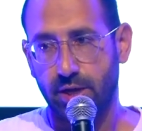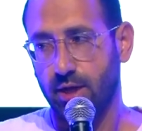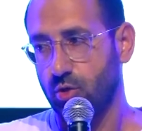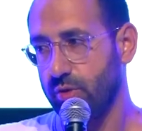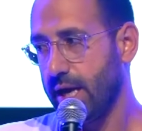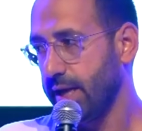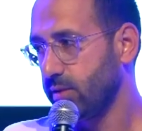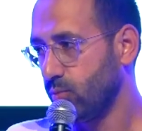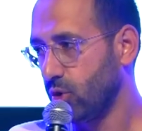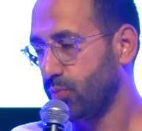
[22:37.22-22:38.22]
create
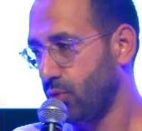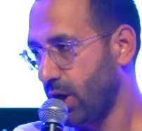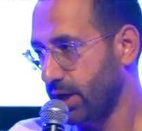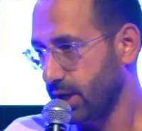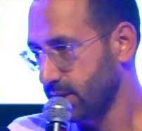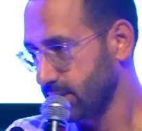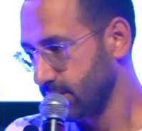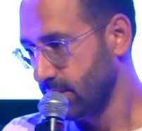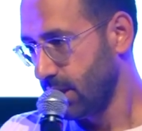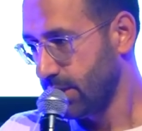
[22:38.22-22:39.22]
more products
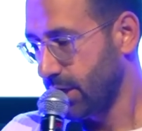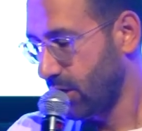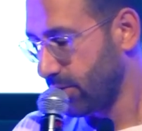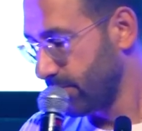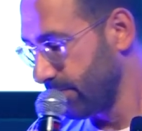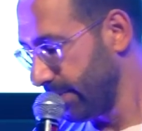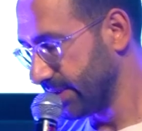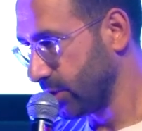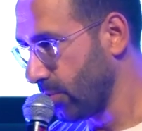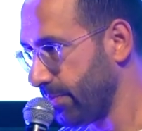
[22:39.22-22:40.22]
that are
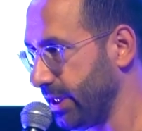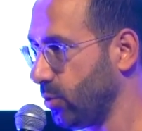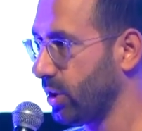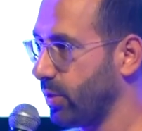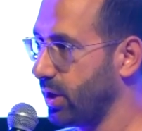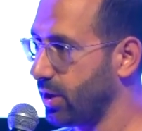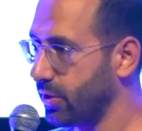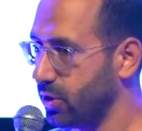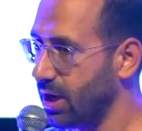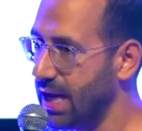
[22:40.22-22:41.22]
basically competing with one
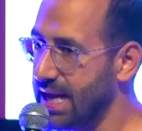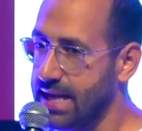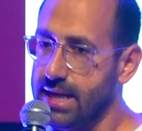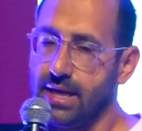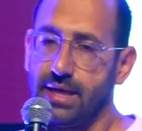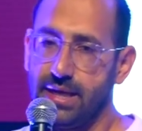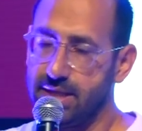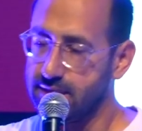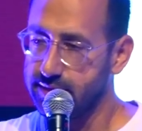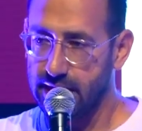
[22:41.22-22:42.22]
another in
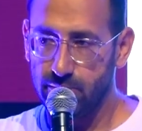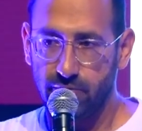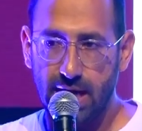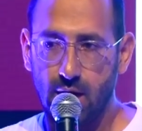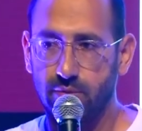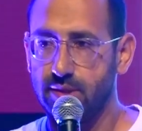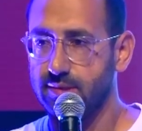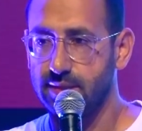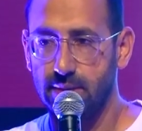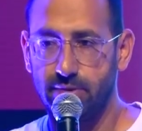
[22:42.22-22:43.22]
the same round, in the
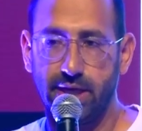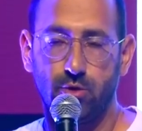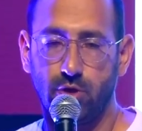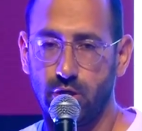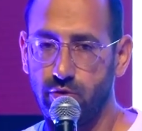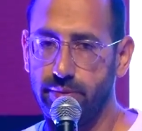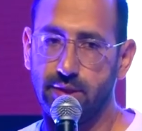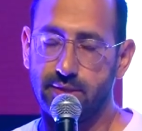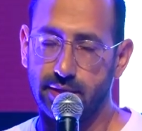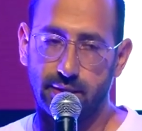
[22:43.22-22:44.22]
same 10 or 100
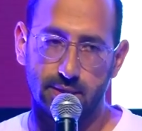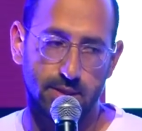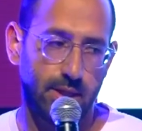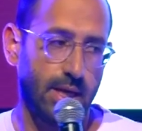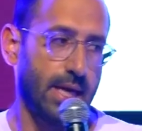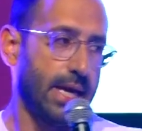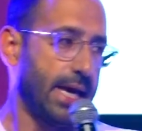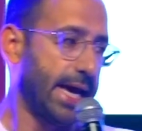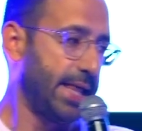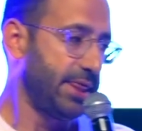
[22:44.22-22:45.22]
milliseconds.
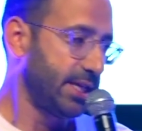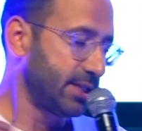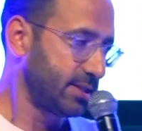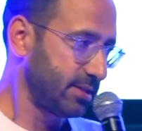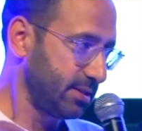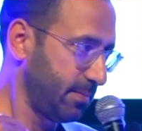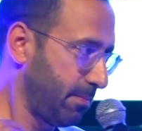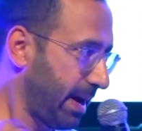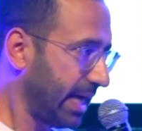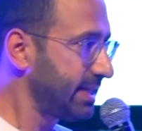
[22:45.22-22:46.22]
And this
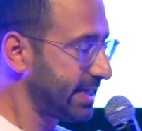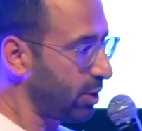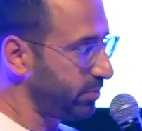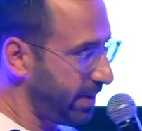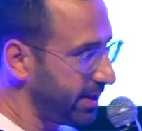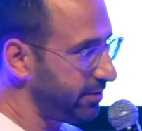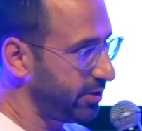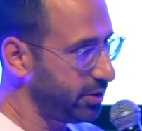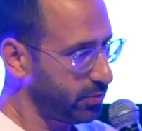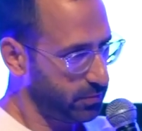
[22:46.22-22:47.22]
might sound petty to
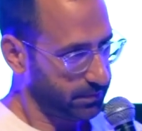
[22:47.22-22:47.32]
you,